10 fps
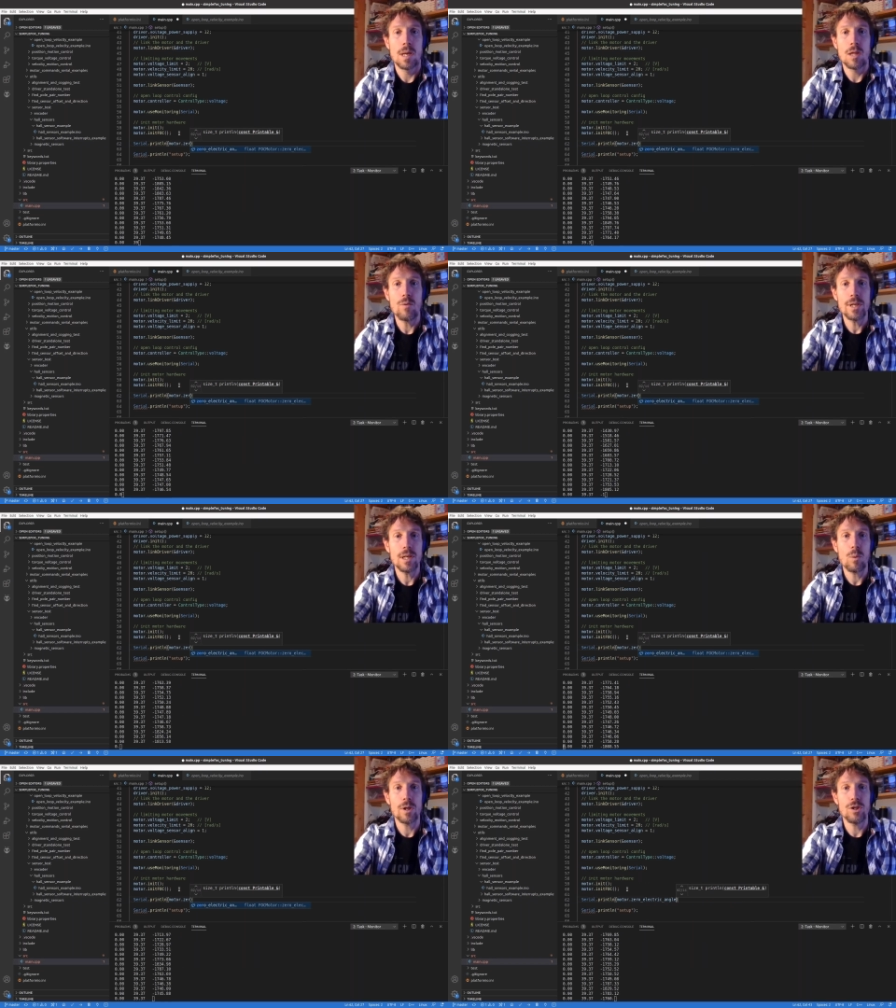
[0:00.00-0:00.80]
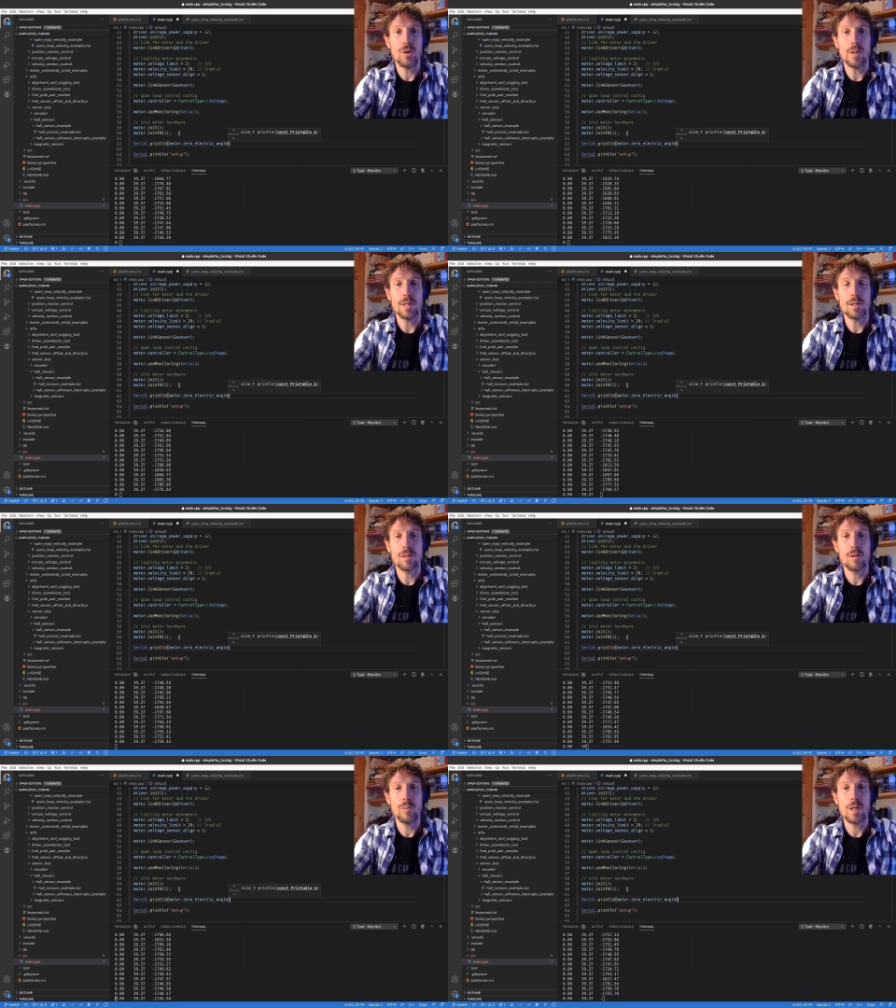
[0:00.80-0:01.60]
The reason I want to do this is
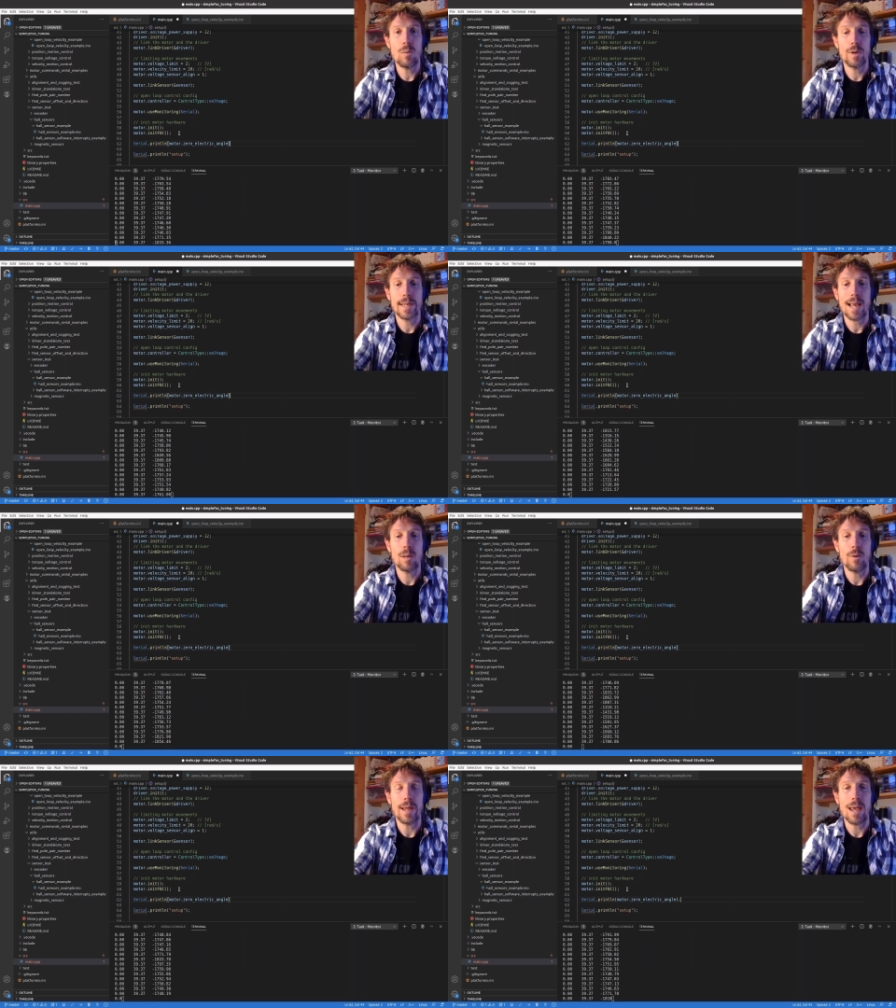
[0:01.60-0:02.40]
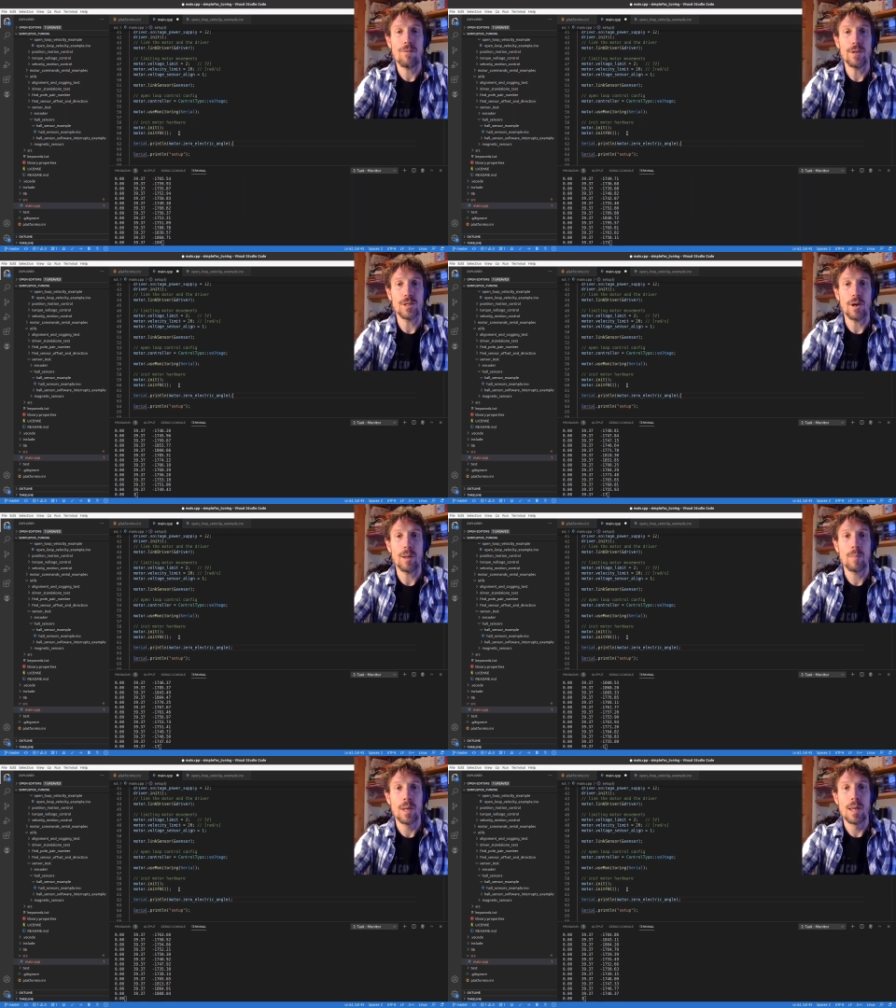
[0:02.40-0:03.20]
because we don't want to calibrate every time.
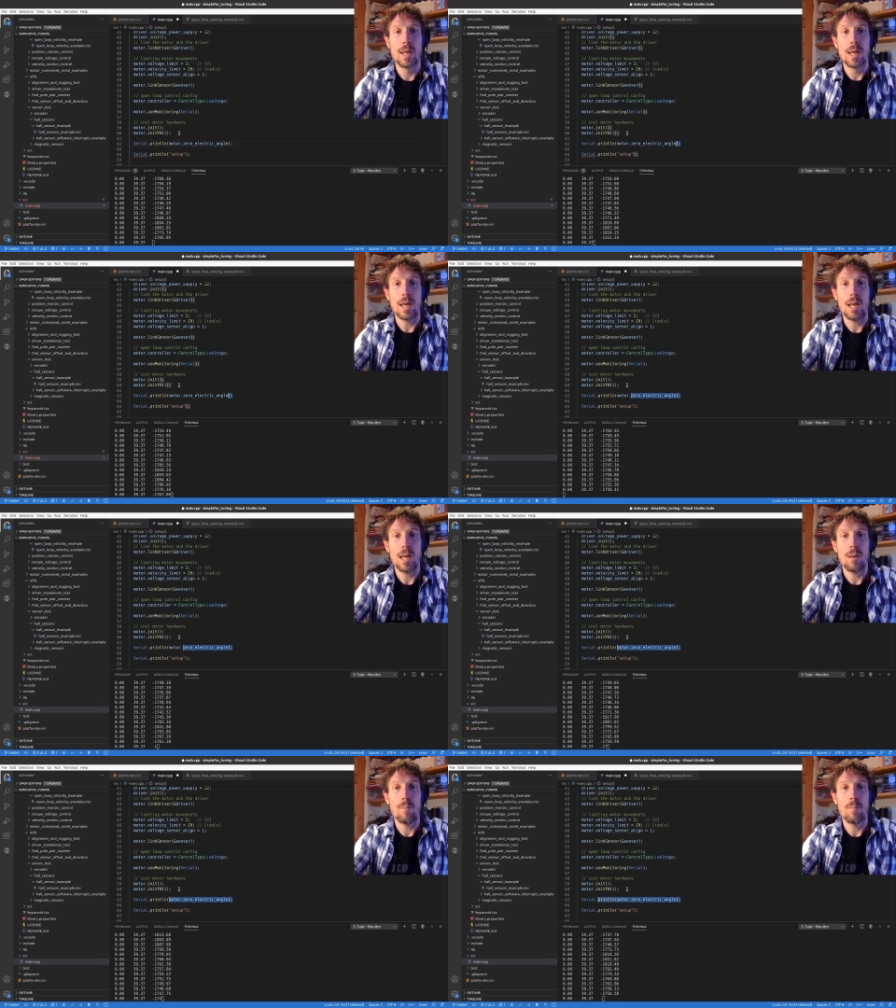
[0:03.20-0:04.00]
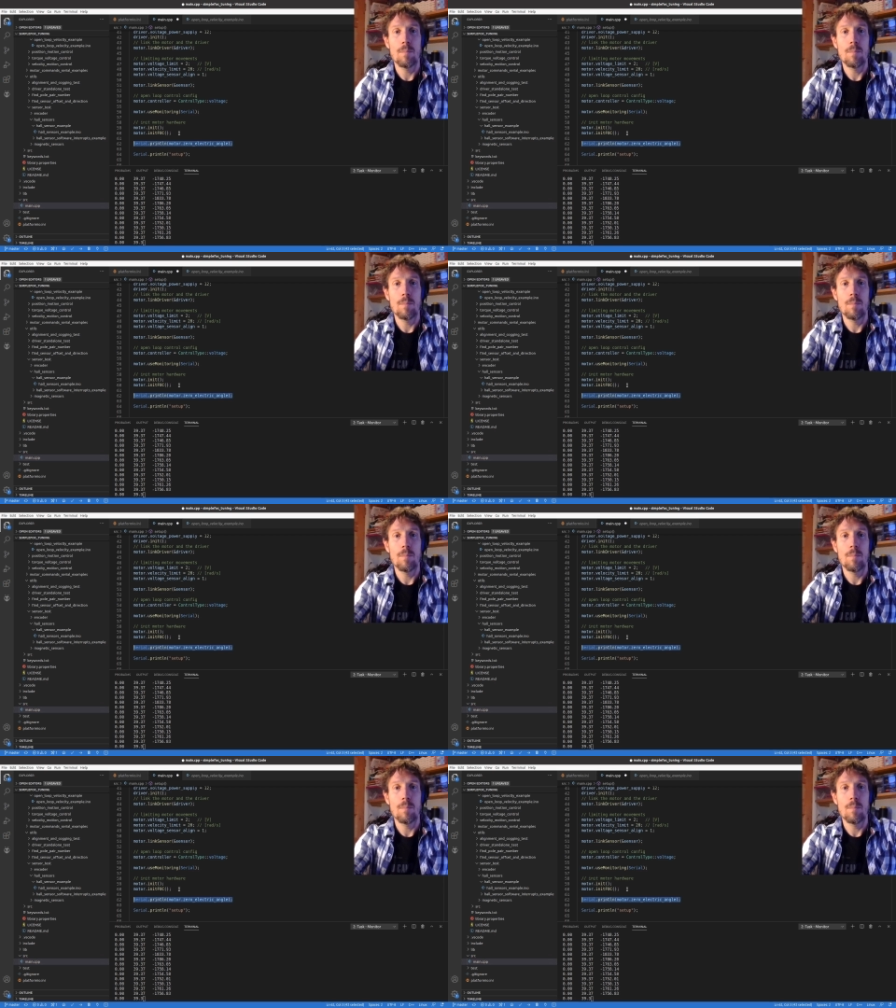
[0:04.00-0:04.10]
Um,